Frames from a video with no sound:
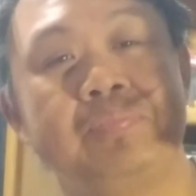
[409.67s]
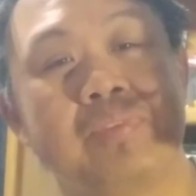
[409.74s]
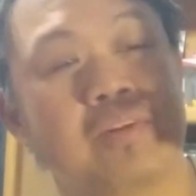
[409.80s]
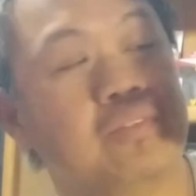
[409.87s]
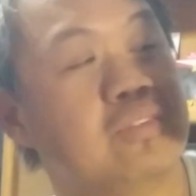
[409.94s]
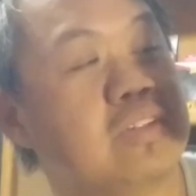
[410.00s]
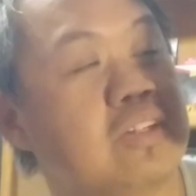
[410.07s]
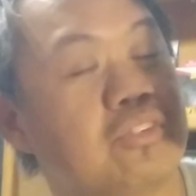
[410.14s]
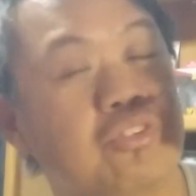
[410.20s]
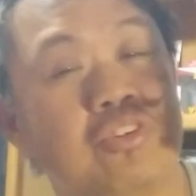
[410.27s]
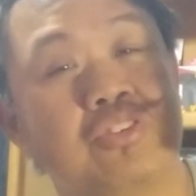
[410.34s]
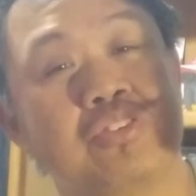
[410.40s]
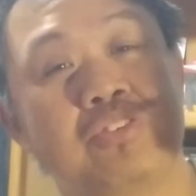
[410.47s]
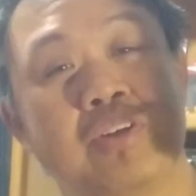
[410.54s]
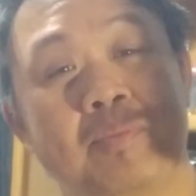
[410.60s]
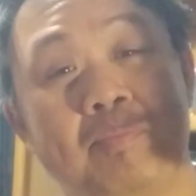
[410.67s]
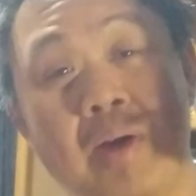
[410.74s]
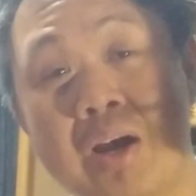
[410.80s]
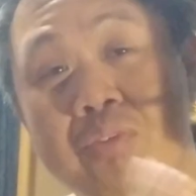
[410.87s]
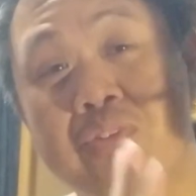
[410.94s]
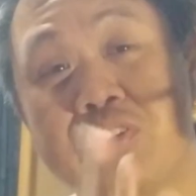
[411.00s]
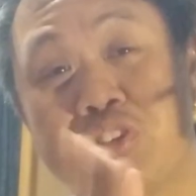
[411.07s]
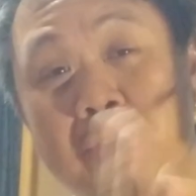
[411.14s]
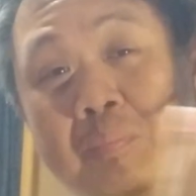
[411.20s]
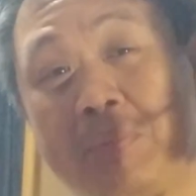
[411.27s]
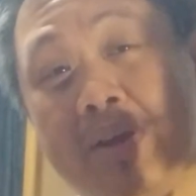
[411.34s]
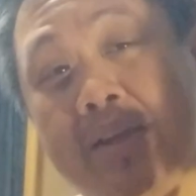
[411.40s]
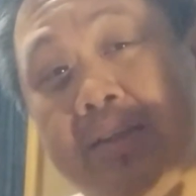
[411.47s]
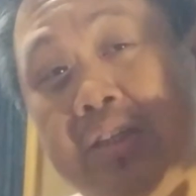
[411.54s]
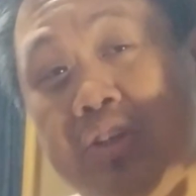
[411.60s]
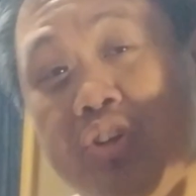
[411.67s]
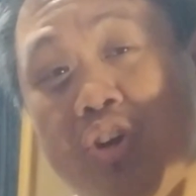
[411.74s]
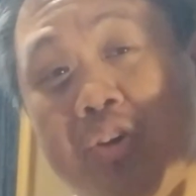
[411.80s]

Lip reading: which is also the backwards compatibility